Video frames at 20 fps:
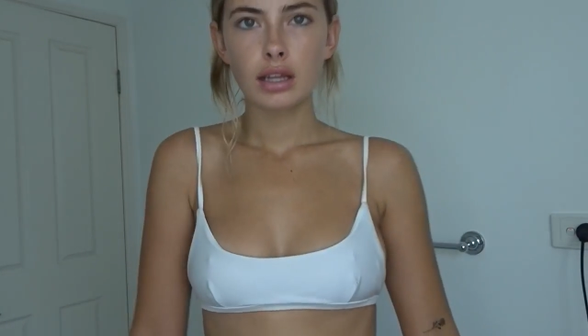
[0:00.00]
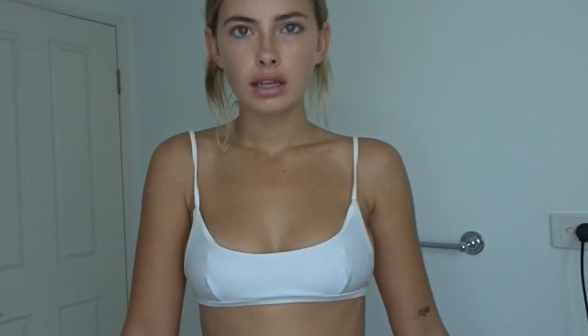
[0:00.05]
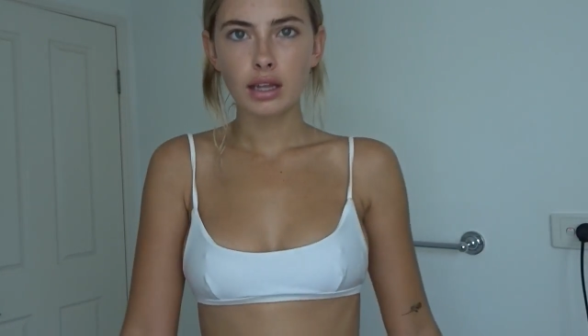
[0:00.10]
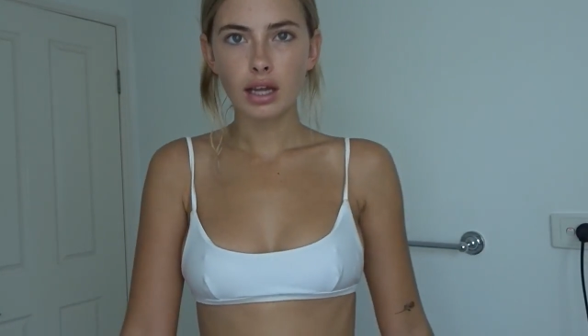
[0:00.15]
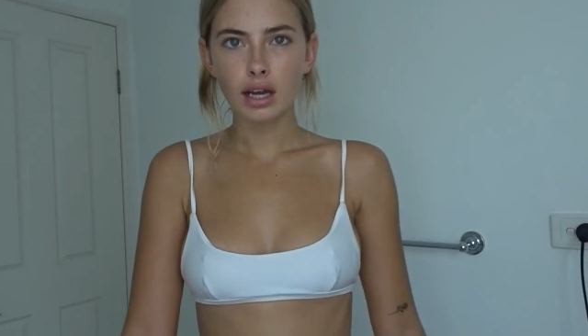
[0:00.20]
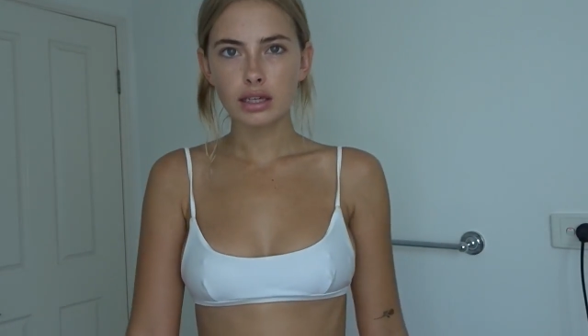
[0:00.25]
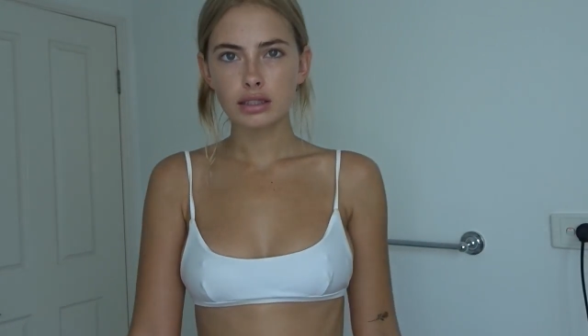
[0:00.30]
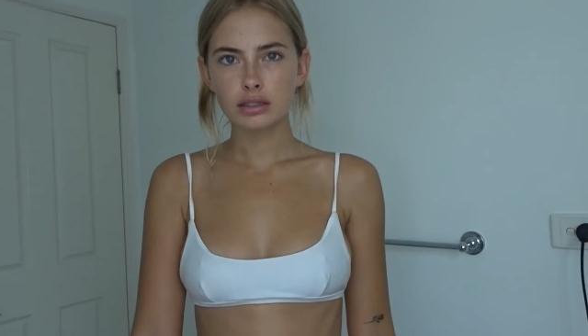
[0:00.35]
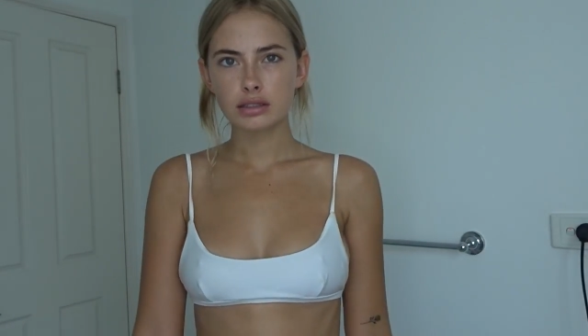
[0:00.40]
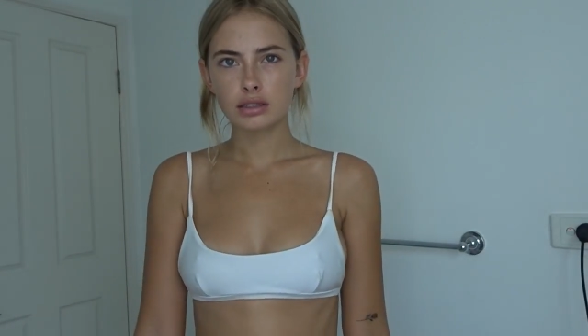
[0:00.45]

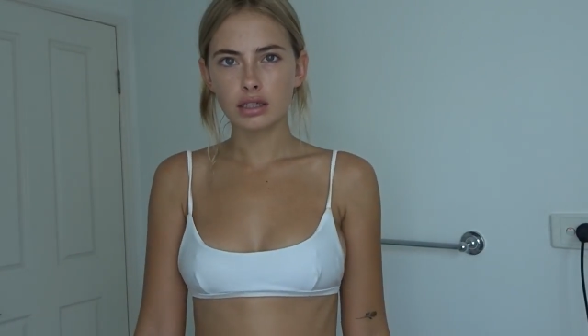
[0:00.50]
that